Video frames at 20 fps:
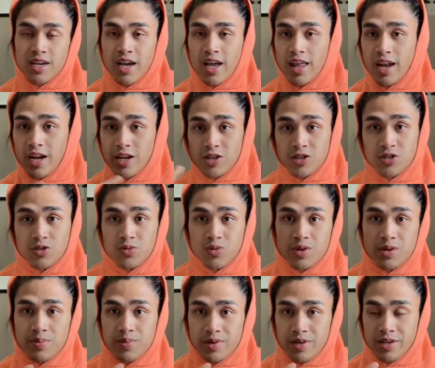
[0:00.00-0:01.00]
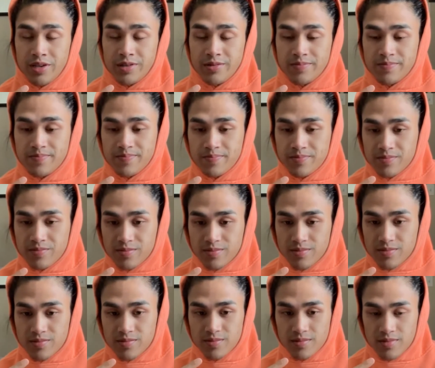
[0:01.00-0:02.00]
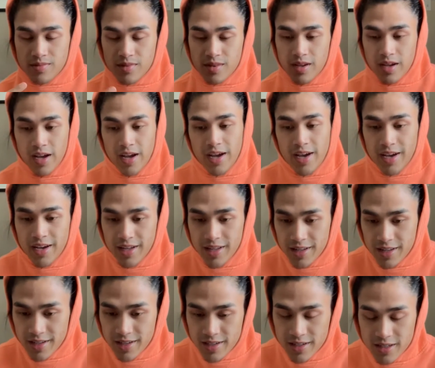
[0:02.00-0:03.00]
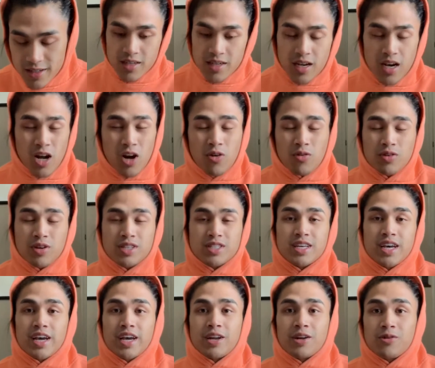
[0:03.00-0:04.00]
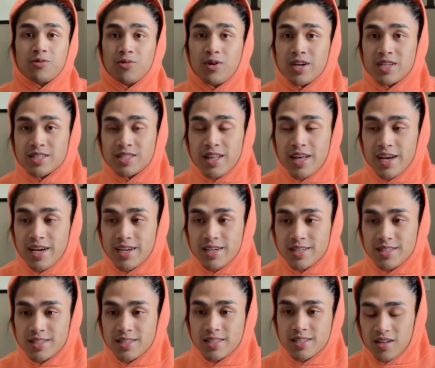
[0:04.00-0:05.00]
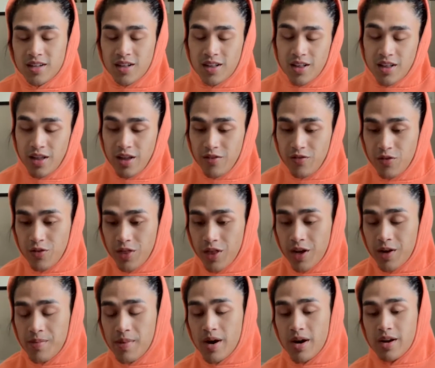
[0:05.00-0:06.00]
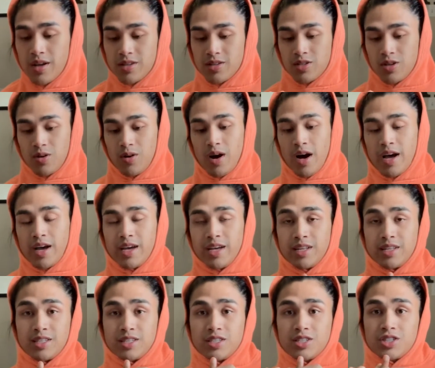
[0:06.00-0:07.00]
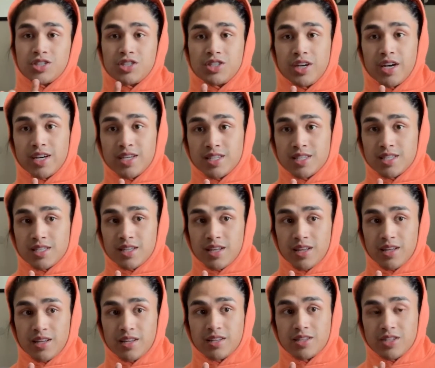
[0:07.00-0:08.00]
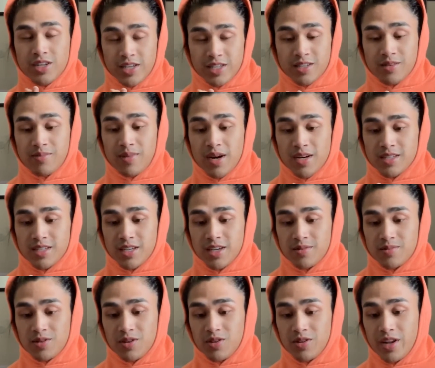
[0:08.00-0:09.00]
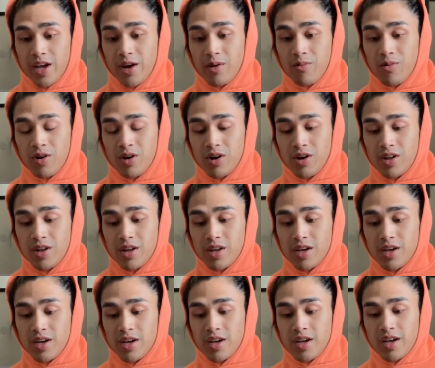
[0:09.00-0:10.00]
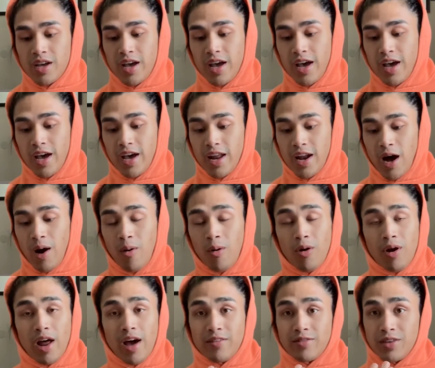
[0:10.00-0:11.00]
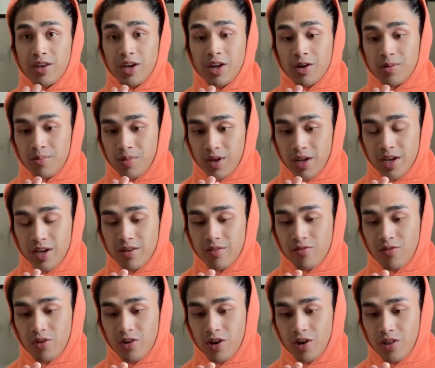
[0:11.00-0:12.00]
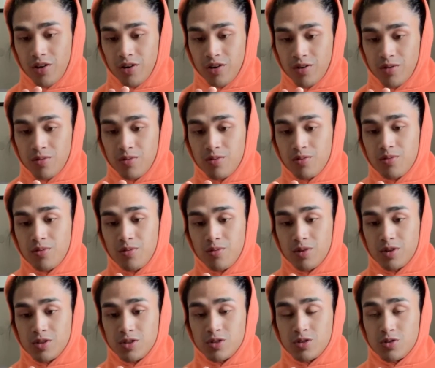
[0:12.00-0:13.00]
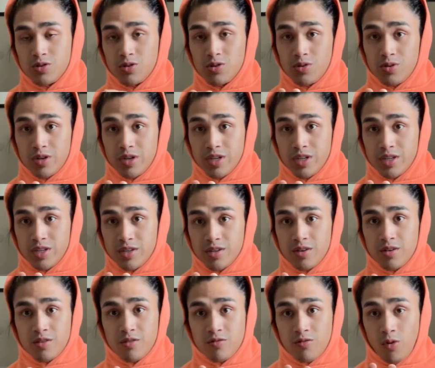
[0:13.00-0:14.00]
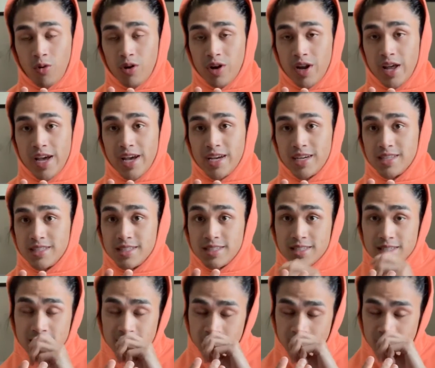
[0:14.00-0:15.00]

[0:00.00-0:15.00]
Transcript: and I just repeat. And I don't really take any rest days. If you think about it, so I hit chest and biceps on day 1, and I won't have to hit them again for another 1, 2, 3, 4 days.